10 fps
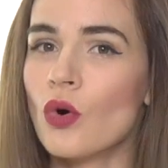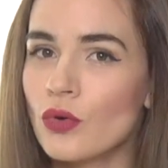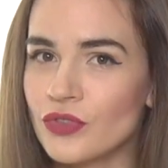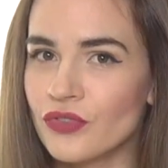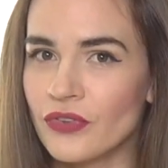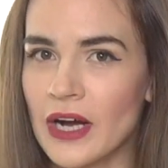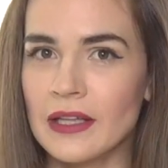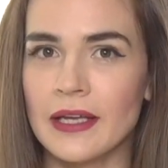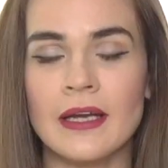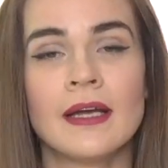over
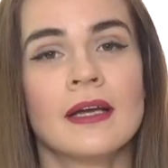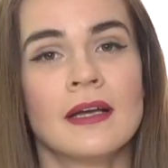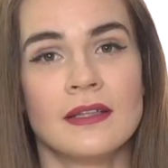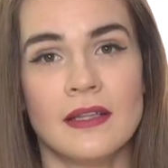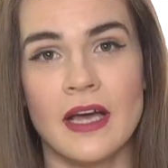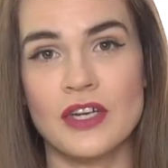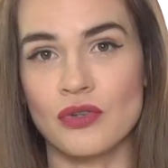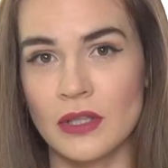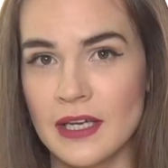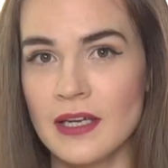filing the
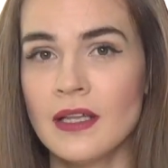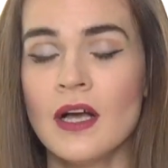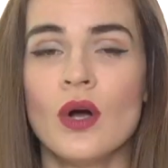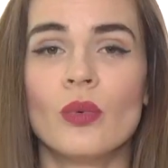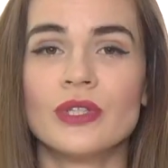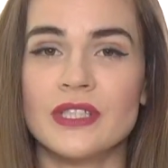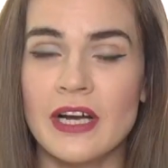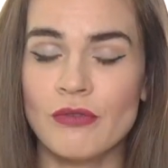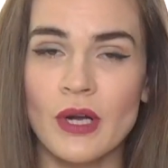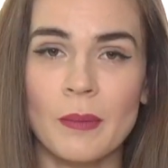natural nail, what
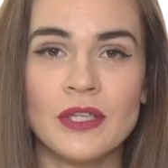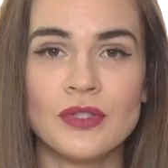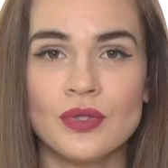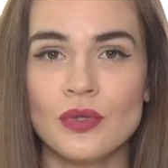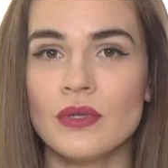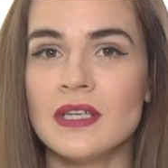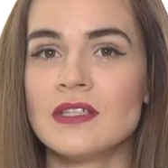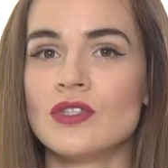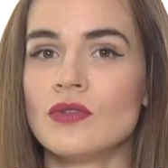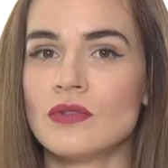I recommend to do
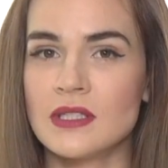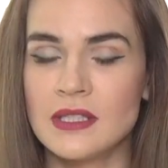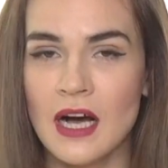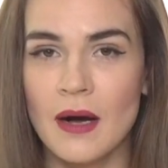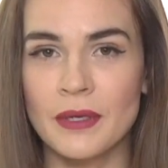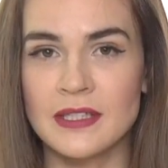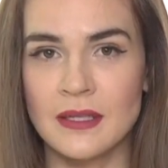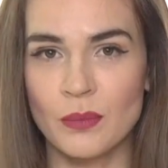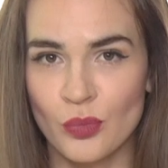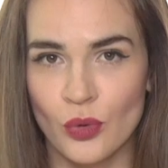is to stop at
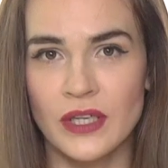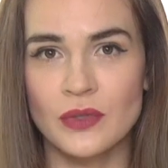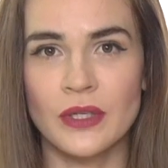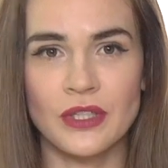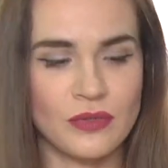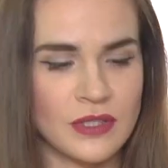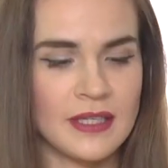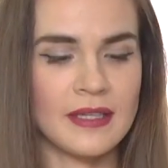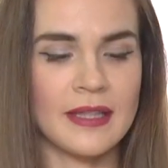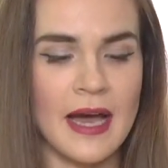some point when you
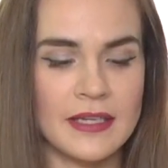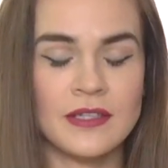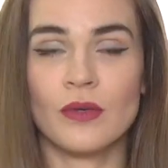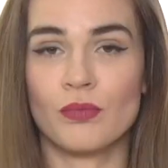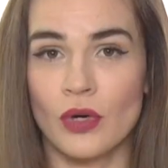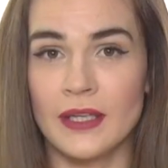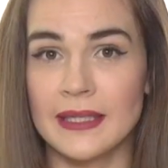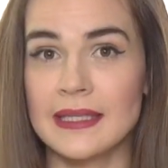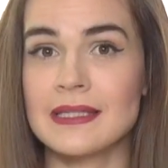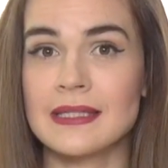see that the
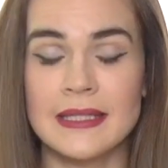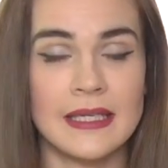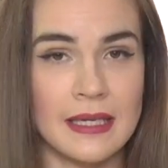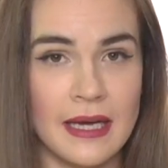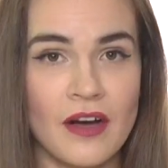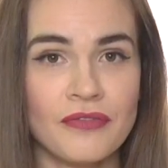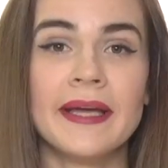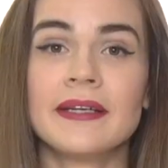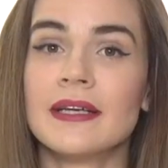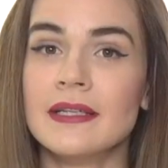product is thin enough
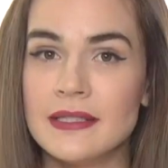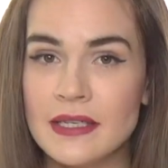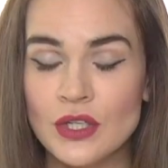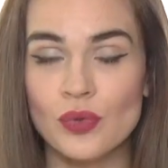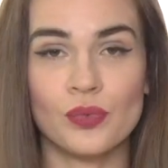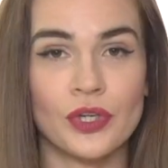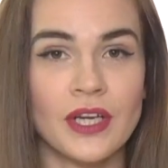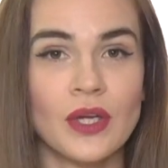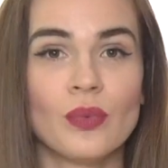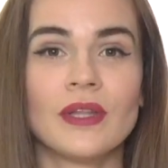and continue
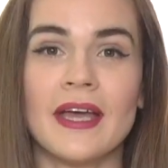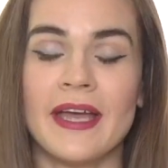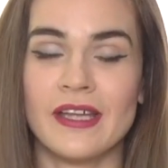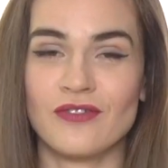working with a hand